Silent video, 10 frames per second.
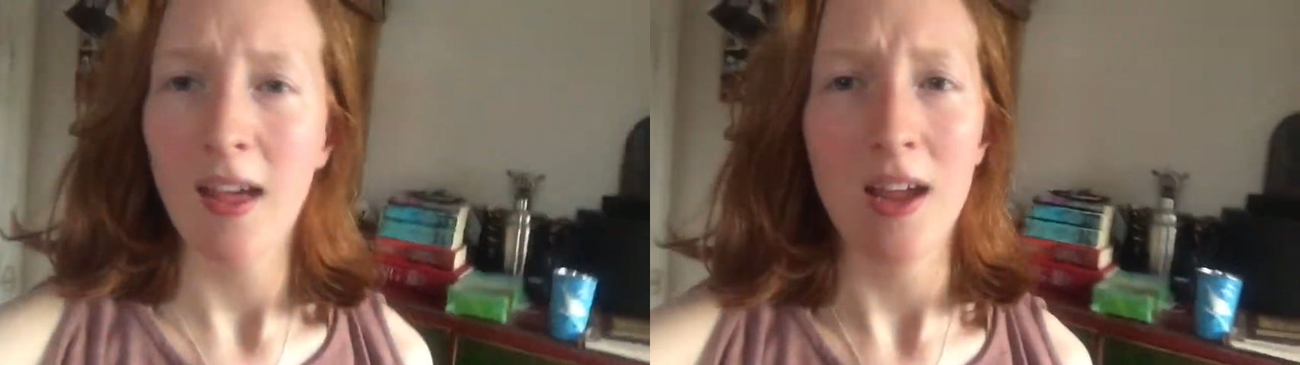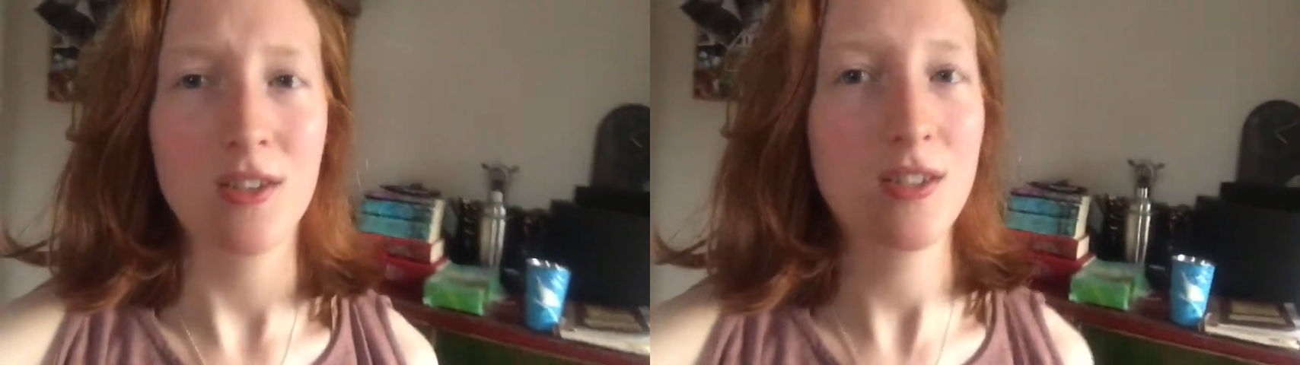
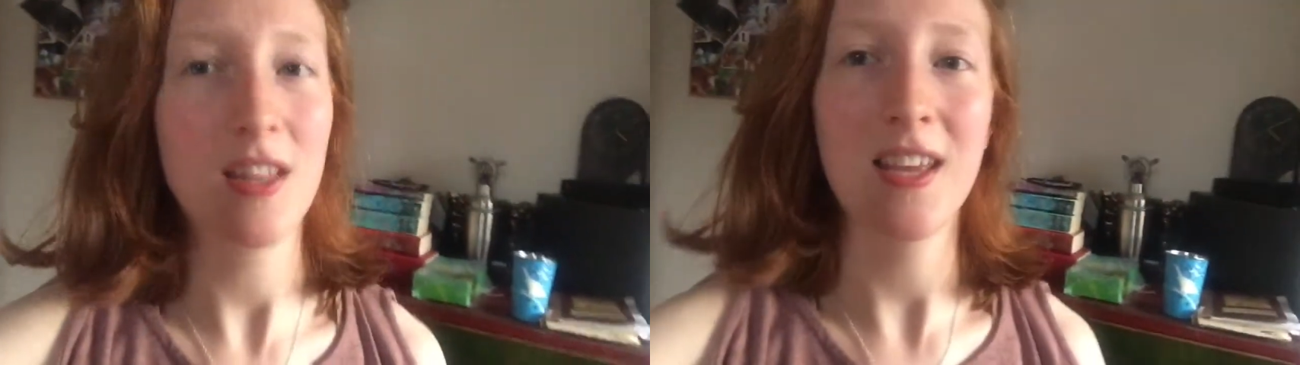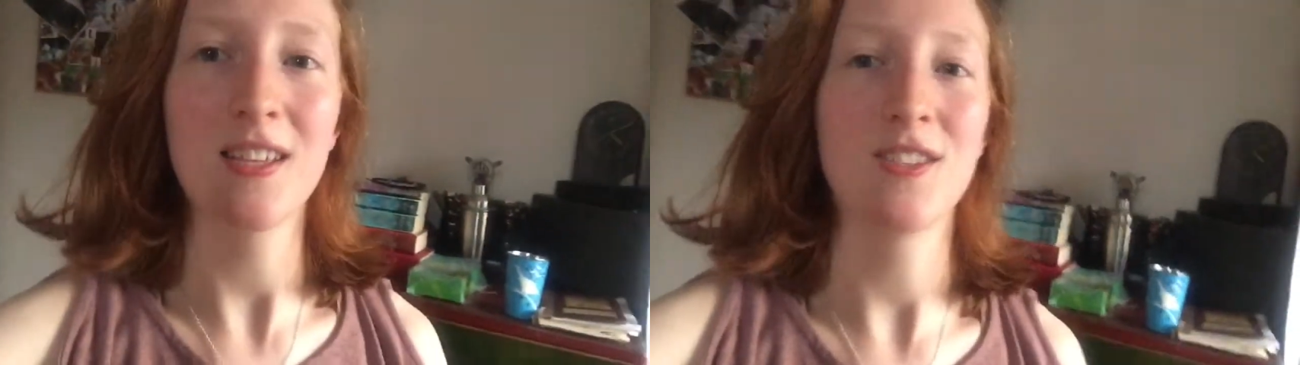I just
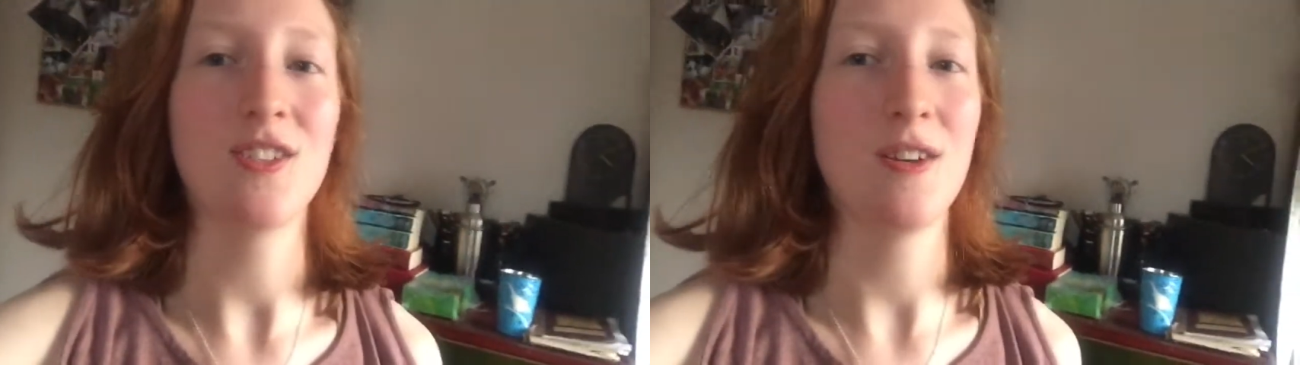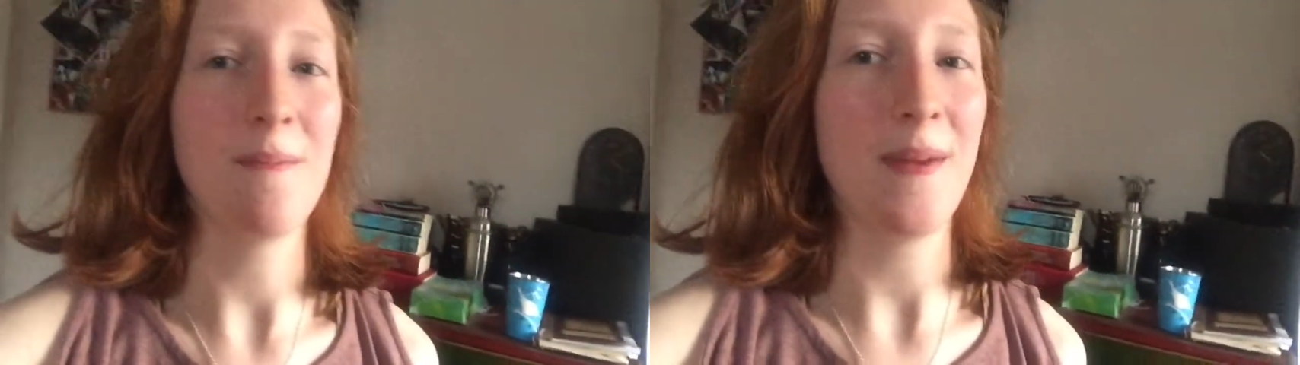think it's
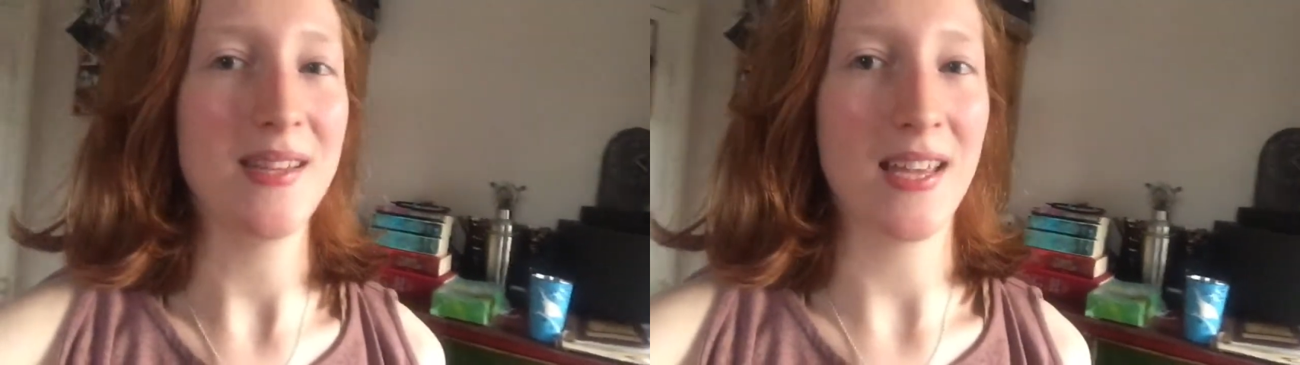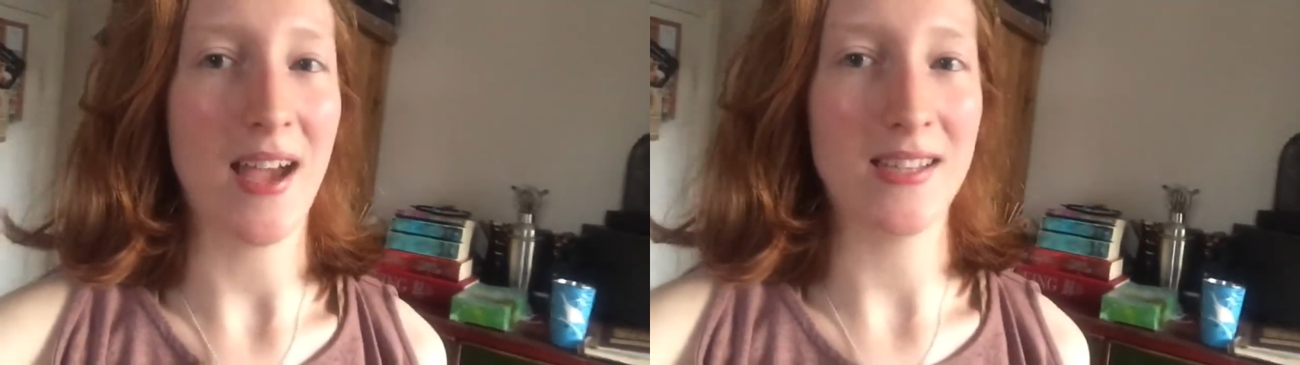such an
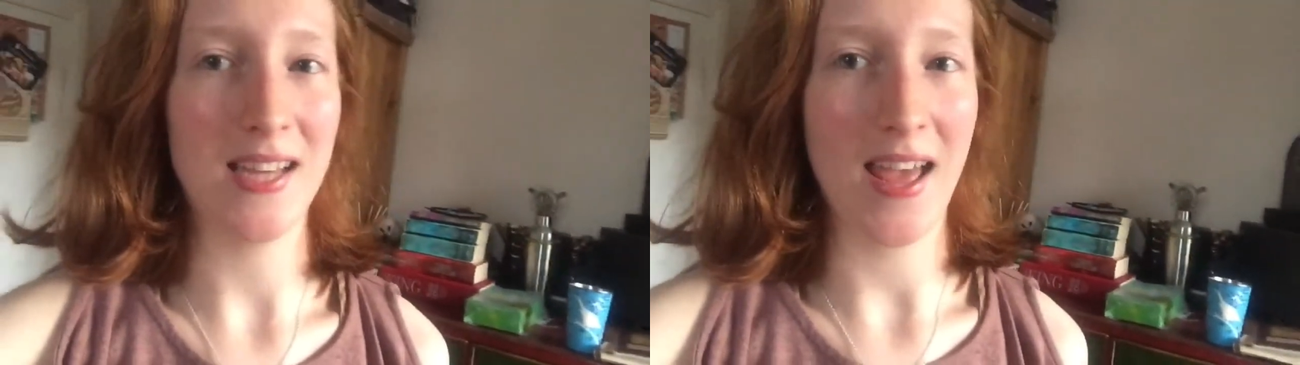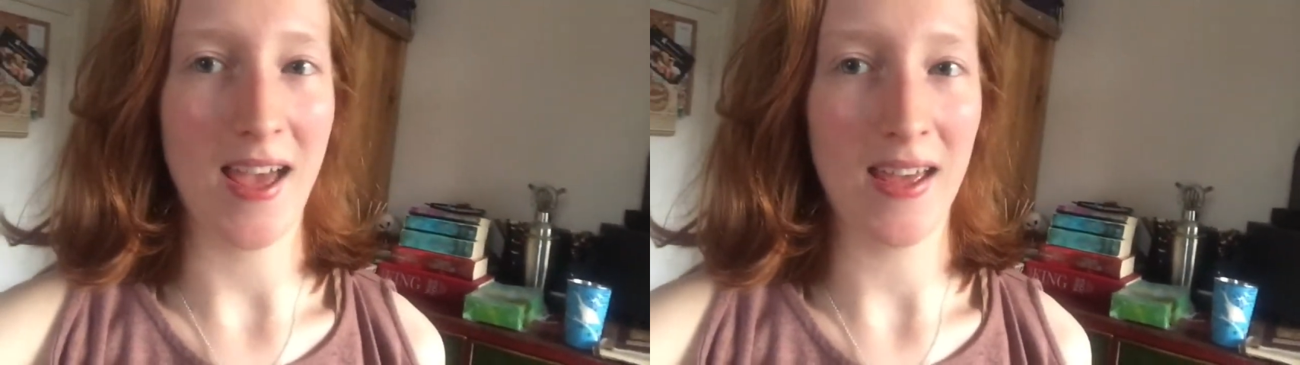amazing
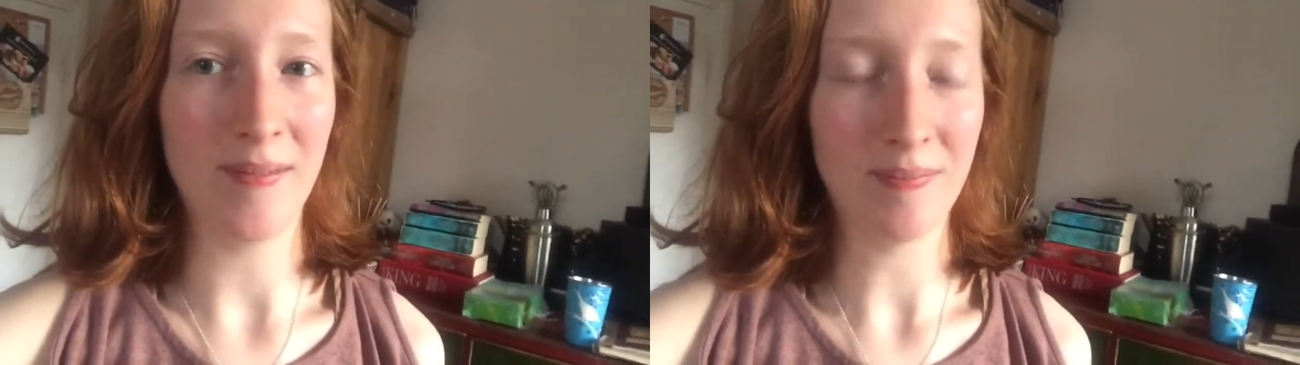idea.